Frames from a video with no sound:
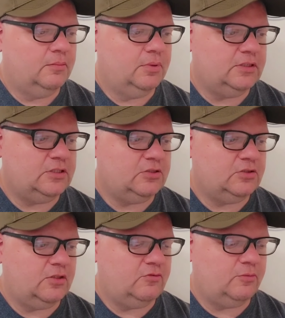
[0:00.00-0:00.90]
but this is
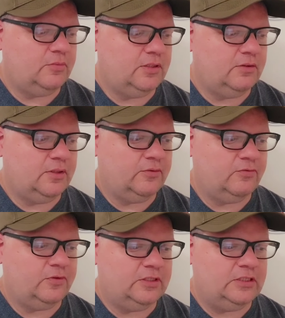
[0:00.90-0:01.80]
done from a
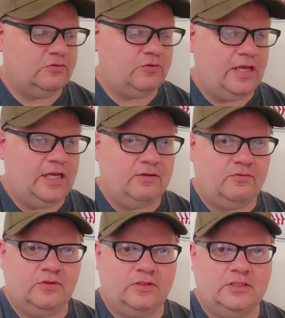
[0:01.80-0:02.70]
Phillies fan,
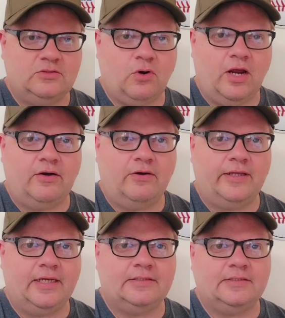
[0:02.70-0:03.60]
Phillies writer, I
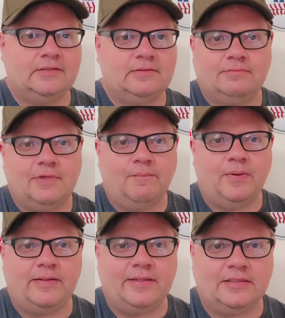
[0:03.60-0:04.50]
guess. He doesn't
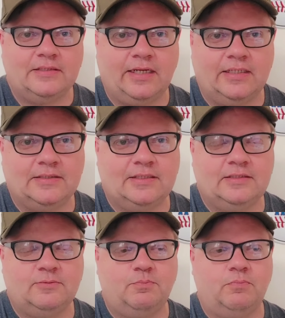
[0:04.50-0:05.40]
pay attention, I guess, to
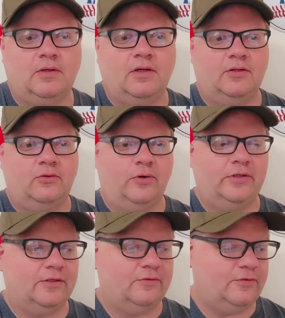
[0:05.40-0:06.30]
things
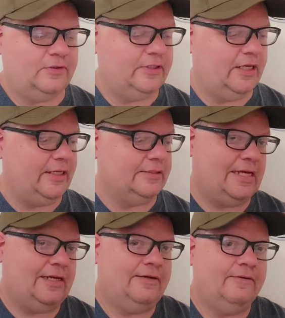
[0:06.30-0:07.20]
north of Philly, I guess.
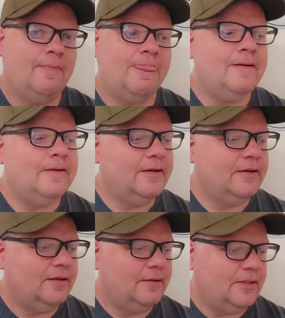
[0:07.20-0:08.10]
I don't know.
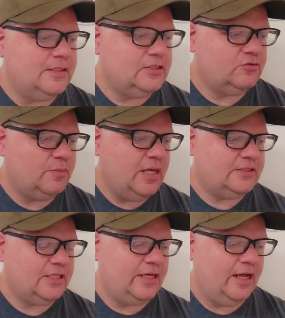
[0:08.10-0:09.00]
This is from
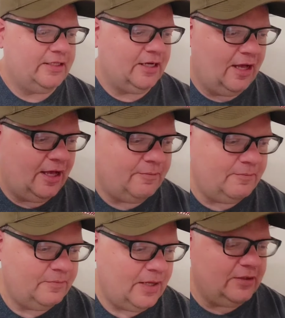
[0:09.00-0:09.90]

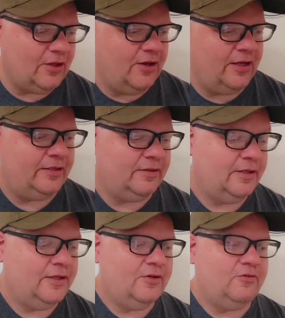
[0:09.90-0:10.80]
SI.com. Headline:
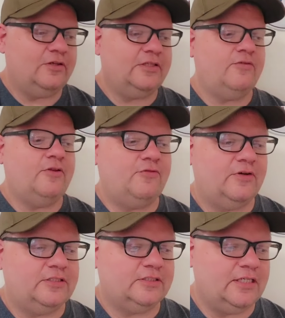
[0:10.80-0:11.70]
Philadelphia
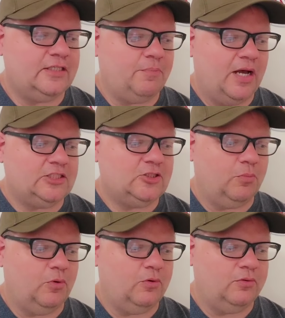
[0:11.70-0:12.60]
Phillies linked a
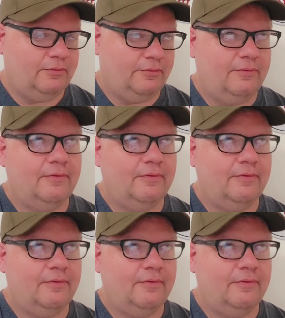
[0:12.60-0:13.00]
possible